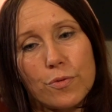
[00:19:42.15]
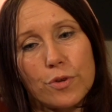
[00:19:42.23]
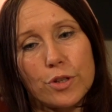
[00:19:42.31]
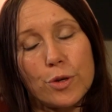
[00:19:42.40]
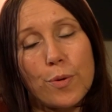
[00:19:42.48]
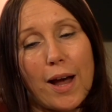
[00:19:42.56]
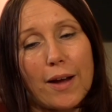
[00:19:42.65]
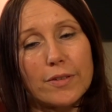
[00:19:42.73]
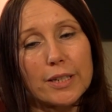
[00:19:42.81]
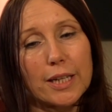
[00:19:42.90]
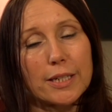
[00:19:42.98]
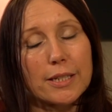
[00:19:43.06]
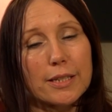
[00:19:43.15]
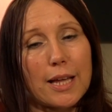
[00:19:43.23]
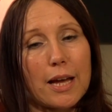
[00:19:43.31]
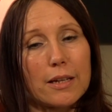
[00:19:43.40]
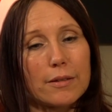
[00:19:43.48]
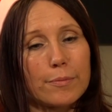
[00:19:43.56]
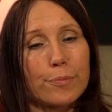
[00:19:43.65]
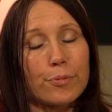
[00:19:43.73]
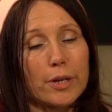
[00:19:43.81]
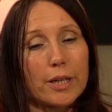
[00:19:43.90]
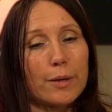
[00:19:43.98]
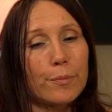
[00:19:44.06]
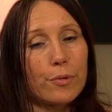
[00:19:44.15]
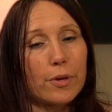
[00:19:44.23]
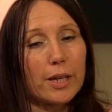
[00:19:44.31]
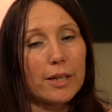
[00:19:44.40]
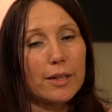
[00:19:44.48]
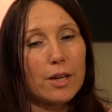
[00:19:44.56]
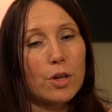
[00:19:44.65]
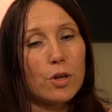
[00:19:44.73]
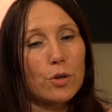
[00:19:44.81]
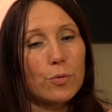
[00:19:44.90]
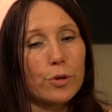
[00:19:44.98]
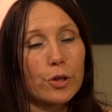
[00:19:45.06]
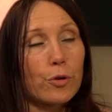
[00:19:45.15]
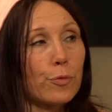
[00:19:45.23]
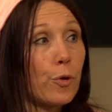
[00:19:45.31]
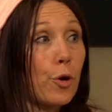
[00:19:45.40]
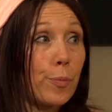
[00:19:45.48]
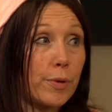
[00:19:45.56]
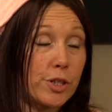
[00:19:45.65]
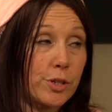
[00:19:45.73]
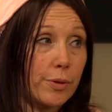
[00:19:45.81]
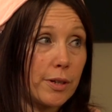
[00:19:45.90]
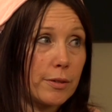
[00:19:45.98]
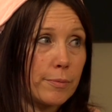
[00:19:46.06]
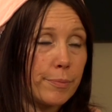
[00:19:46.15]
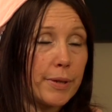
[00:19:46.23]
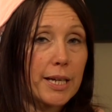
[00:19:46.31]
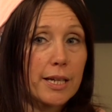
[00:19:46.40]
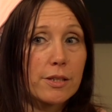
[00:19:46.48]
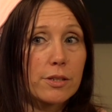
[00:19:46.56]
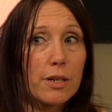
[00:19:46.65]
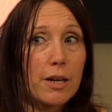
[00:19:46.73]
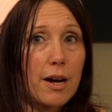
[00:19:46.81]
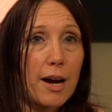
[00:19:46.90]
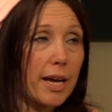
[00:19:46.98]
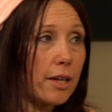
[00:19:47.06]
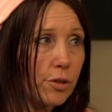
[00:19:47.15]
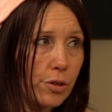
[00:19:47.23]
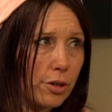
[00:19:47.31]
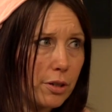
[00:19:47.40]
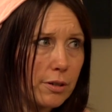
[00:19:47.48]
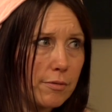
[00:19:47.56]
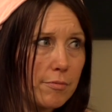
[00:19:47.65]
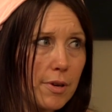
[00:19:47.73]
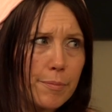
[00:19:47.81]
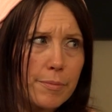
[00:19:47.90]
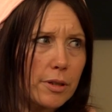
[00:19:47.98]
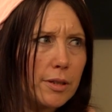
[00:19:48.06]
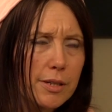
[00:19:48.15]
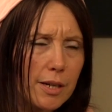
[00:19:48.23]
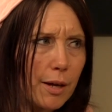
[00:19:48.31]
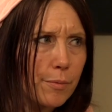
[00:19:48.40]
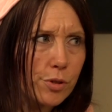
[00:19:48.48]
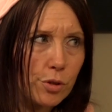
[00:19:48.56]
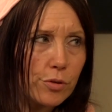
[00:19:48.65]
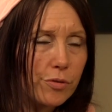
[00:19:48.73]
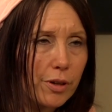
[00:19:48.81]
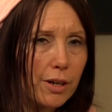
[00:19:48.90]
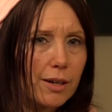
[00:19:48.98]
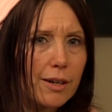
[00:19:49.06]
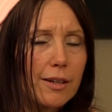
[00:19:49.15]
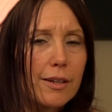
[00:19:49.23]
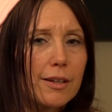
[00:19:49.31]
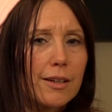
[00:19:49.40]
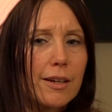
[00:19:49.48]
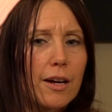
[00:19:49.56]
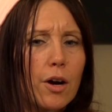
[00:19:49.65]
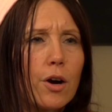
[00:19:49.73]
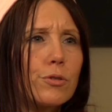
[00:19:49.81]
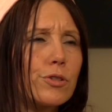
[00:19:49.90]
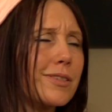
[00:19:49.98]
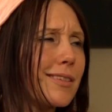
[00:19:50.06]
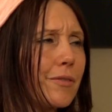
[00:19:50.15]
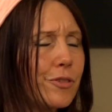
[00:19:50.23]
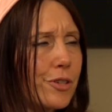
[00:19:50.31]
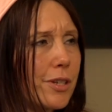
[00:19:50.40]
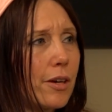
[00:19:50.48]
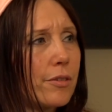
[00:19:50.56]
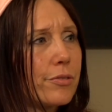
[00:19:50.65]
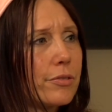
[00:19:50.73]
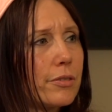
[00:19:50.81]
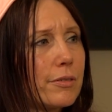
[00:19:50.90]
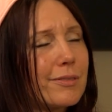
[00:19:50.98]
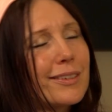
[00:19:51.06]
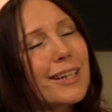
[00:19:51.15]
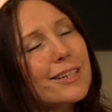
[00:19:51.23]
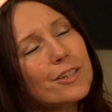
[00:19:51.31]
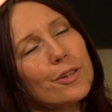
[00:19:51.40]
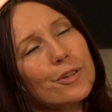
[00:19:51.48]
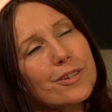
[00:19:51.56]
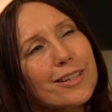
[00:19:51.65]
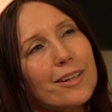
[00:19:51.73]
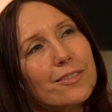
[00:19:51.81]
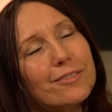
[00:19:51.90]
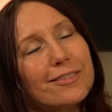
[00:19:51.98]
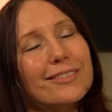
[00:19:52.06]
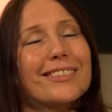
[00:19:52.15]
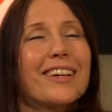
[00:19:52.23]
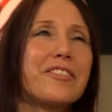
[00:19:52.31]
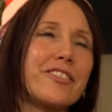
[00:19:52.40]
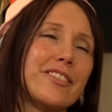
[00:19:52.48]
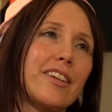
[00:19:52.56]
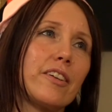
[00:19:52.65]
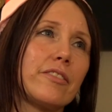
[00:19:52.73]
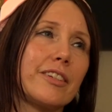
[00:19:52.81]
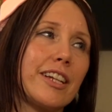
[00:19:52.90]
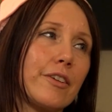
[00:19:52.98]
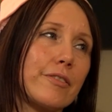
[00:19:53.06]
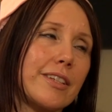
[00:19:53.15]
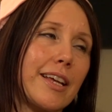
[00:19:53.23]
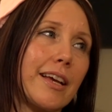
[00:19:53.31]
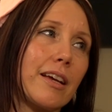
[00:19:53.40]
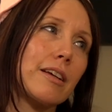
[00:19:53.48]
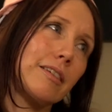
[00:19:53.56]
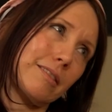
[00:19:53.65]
you have to get to that breaking point where you're open to it, because I had heard a million times over, oh, just love yourself, get to know yourself, love yourself. And I was like,